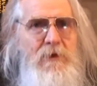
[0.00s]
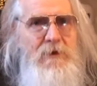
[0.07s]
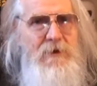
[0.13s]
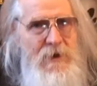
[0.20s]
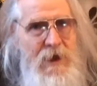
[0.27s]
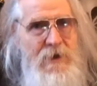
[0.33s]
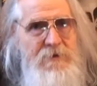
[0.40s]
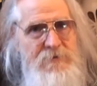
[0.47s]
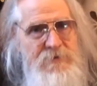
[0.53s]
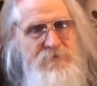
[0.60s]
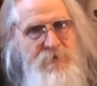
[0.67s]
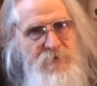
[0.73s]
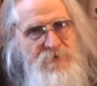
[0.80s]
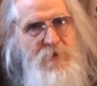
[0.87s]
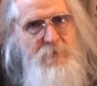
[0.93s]
clients,
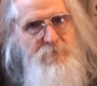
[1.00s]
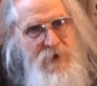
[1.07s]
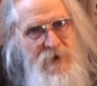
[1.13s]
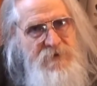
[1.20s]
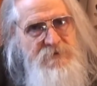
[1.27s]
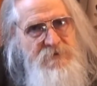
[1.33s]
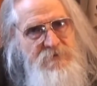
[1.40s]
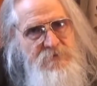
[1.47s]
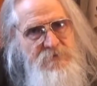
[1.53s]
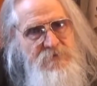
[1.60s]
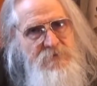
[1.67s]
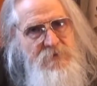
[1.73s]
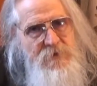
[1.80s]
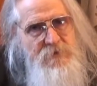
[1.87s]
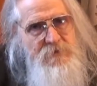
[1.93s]
for their
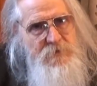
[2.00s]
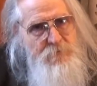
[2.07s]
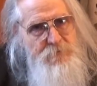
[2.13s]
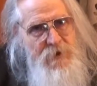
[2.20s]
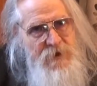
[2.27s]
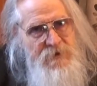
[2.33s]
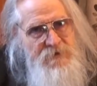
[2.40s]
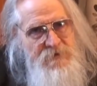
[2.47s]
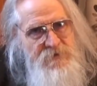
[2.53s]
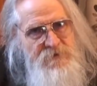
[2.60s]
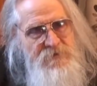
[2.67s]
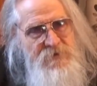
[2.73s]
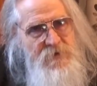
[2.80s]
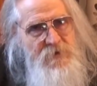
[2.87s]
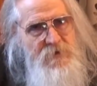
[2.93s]
patients. The
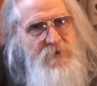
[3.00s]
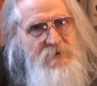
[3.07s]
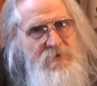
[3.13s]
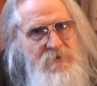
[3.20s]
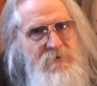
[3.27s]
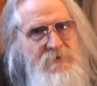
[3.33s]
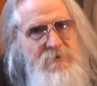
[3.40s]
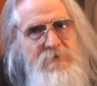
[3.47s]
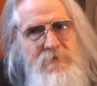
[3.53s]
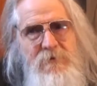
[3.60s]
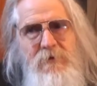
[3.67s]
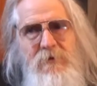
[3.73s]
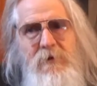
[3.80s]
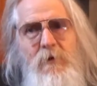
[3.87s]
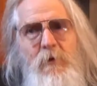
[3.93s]
patients
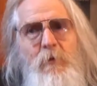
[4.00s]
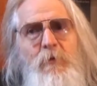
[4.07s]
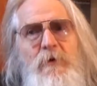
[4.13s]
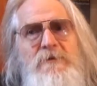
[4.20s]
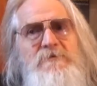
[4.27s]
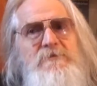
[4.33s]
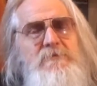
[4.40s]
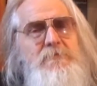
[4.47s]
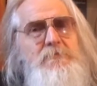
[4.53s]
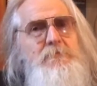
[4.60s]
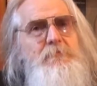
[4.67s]
with